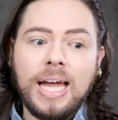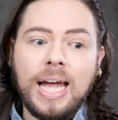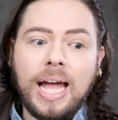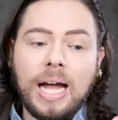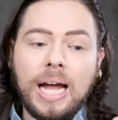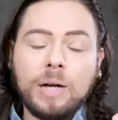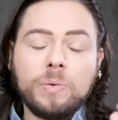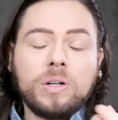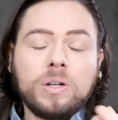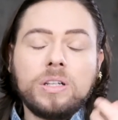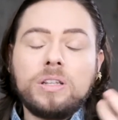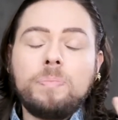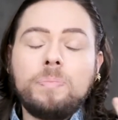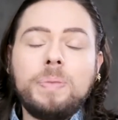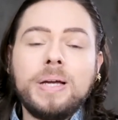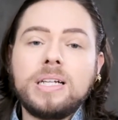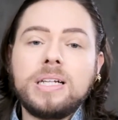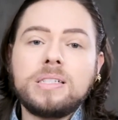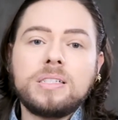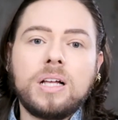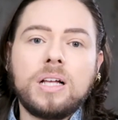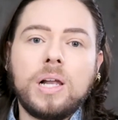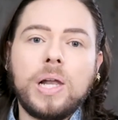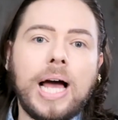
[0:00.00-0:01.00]
And one of the
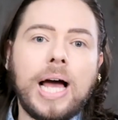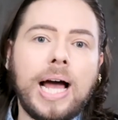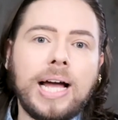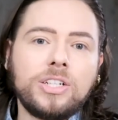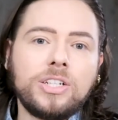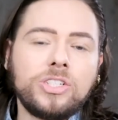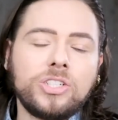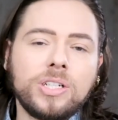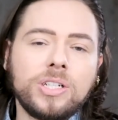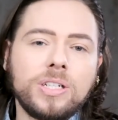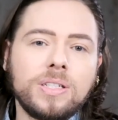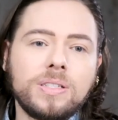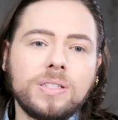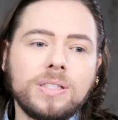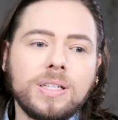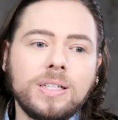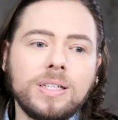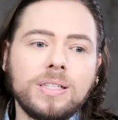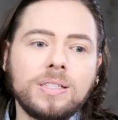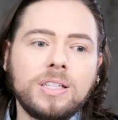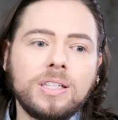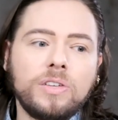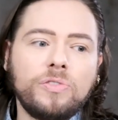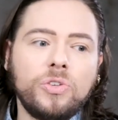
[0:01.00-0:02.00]
biggest clashes
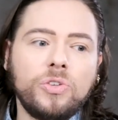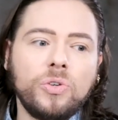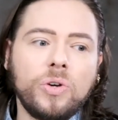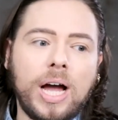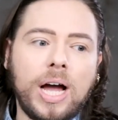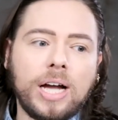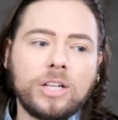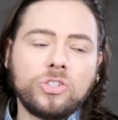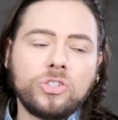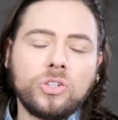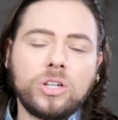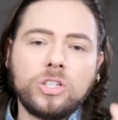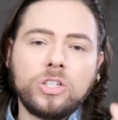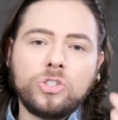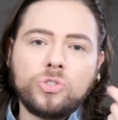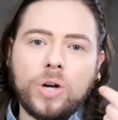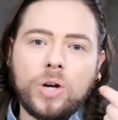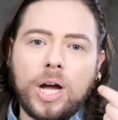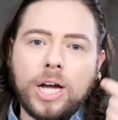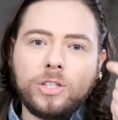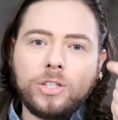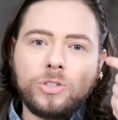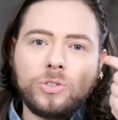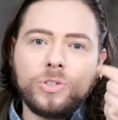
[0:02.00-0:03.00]
is if you actually
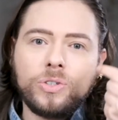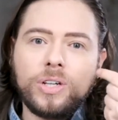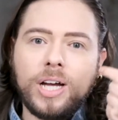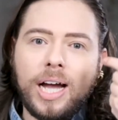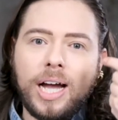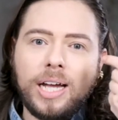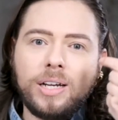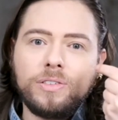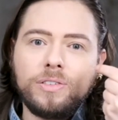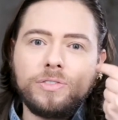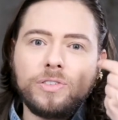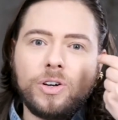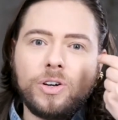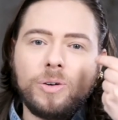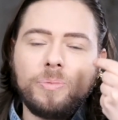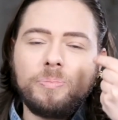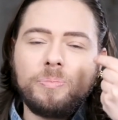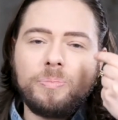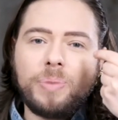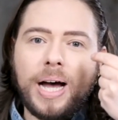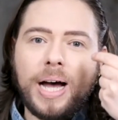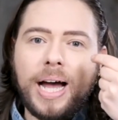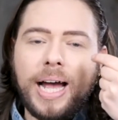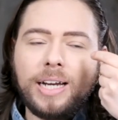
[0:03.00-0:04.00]
try to kind of
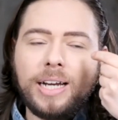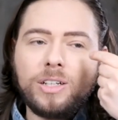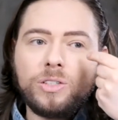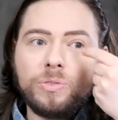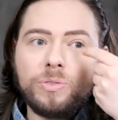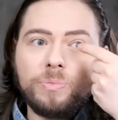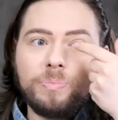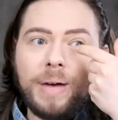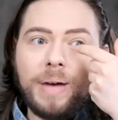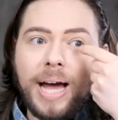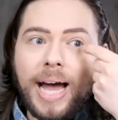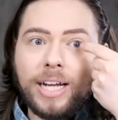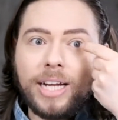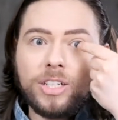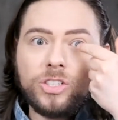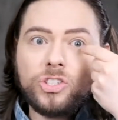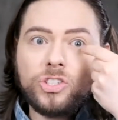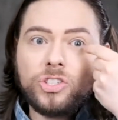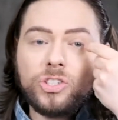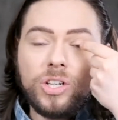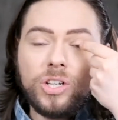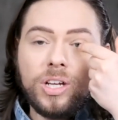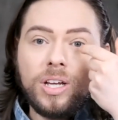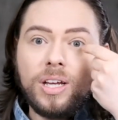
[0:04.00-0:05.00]
combine to
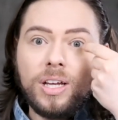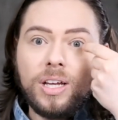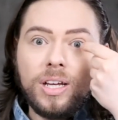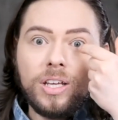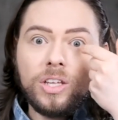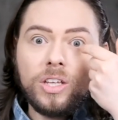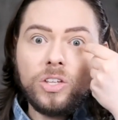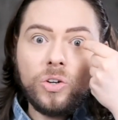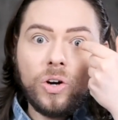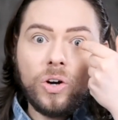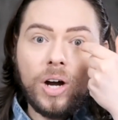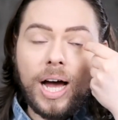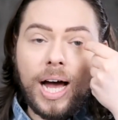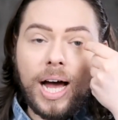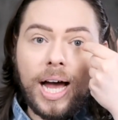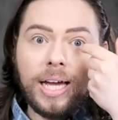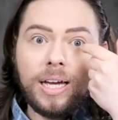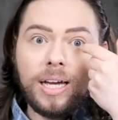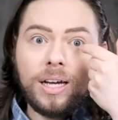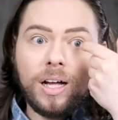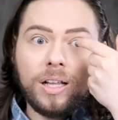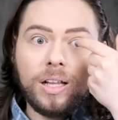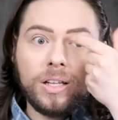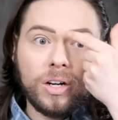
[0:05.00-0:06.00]
match your eye
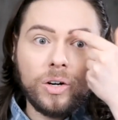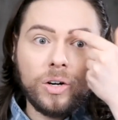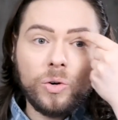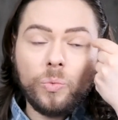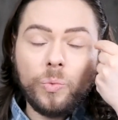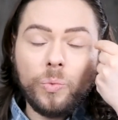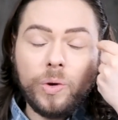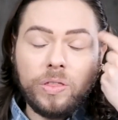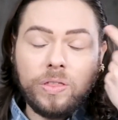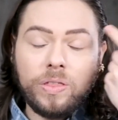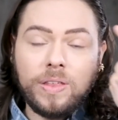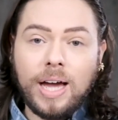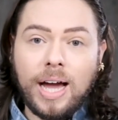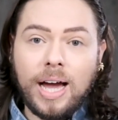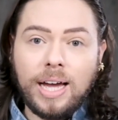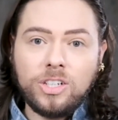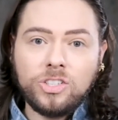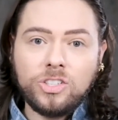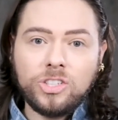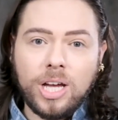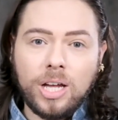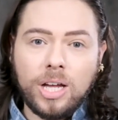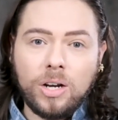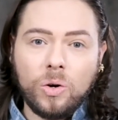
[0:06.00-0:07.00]
color with the
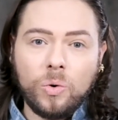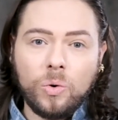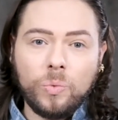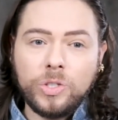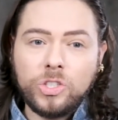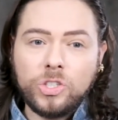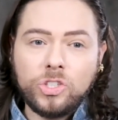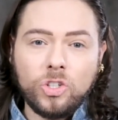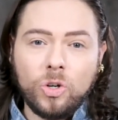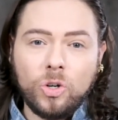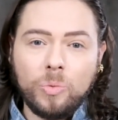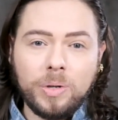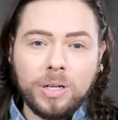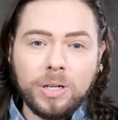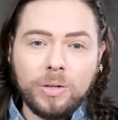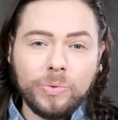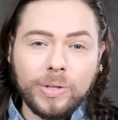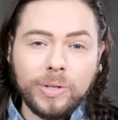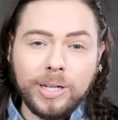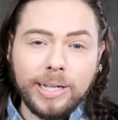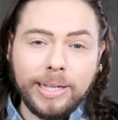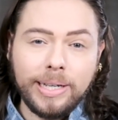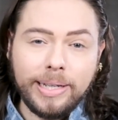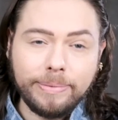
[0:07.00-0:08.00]
eyeshadow, which nobody
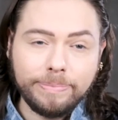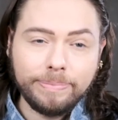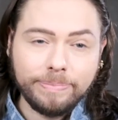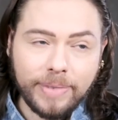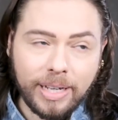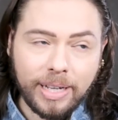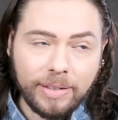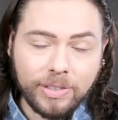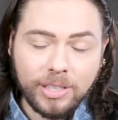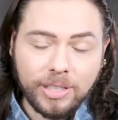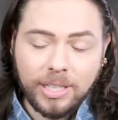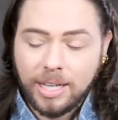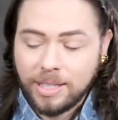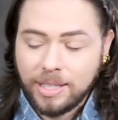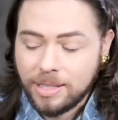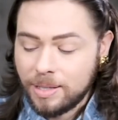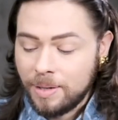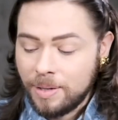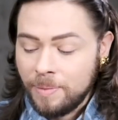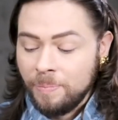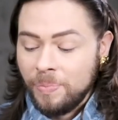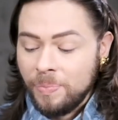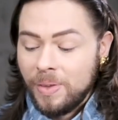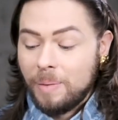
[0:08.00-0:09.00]
really ever does.
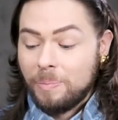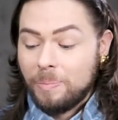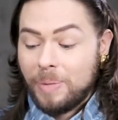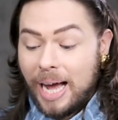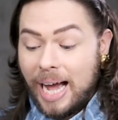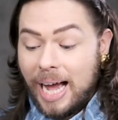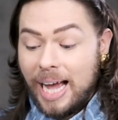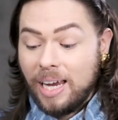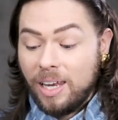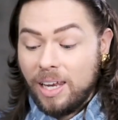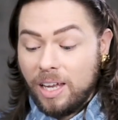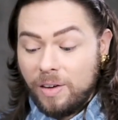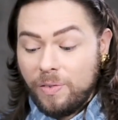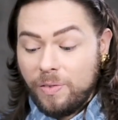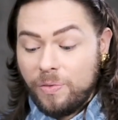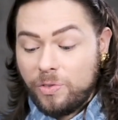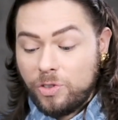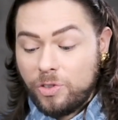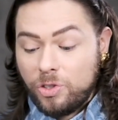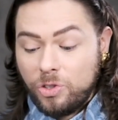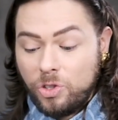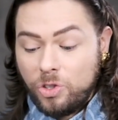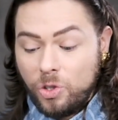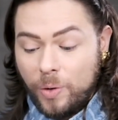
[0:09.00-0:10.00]
But I love
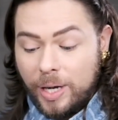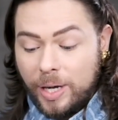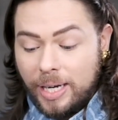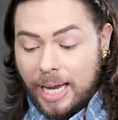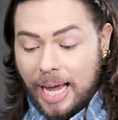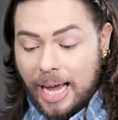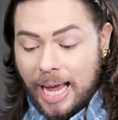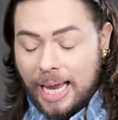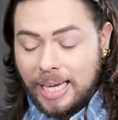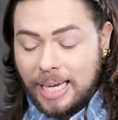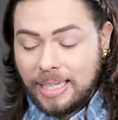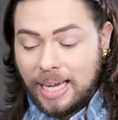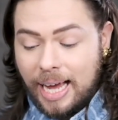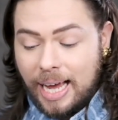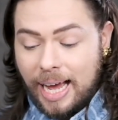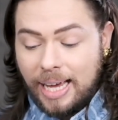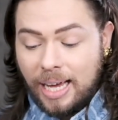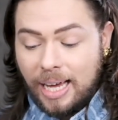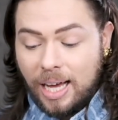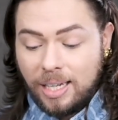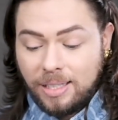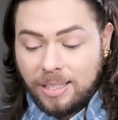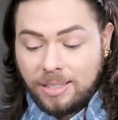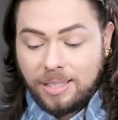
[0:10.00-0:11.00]
to do it. And I
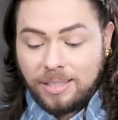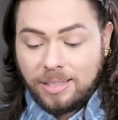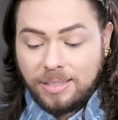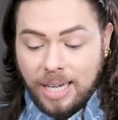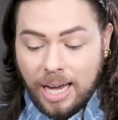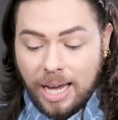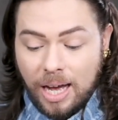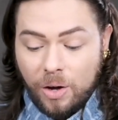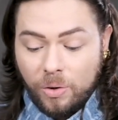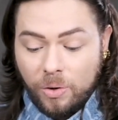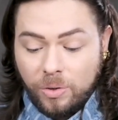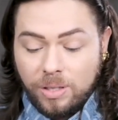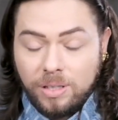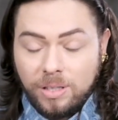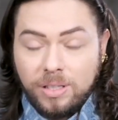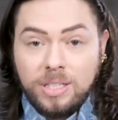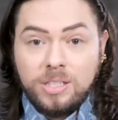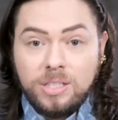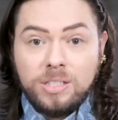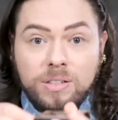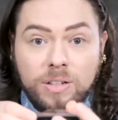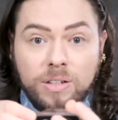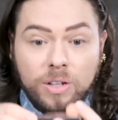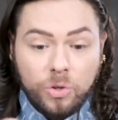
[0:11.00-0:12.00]
hunted down
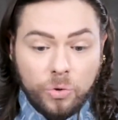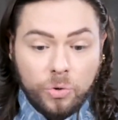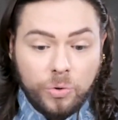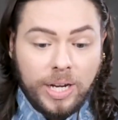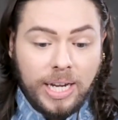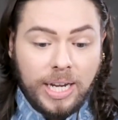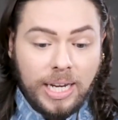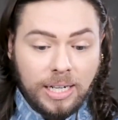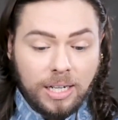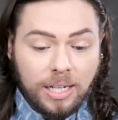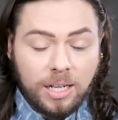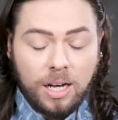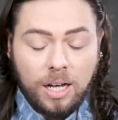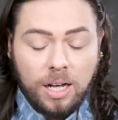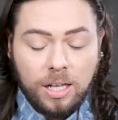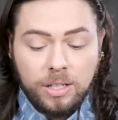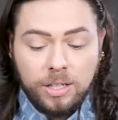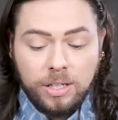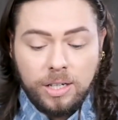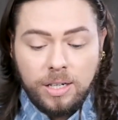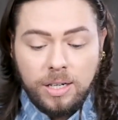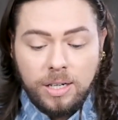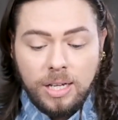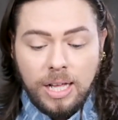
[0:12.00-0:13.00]
this green
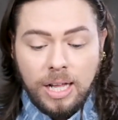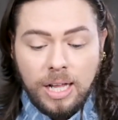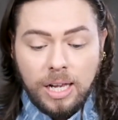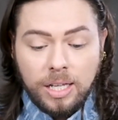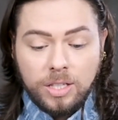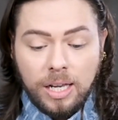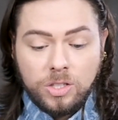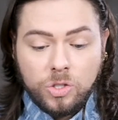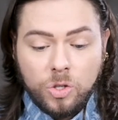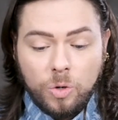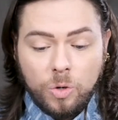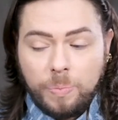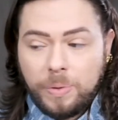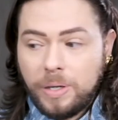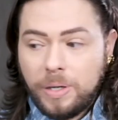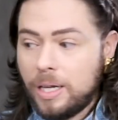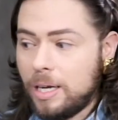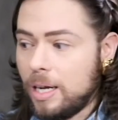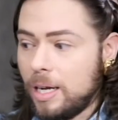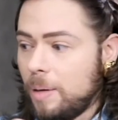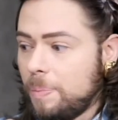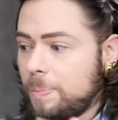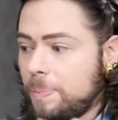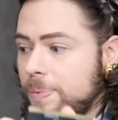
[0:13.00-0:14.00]
color. Let's open
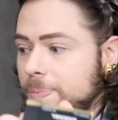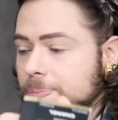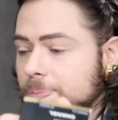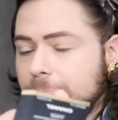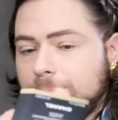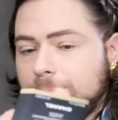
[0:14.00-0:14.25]
it up.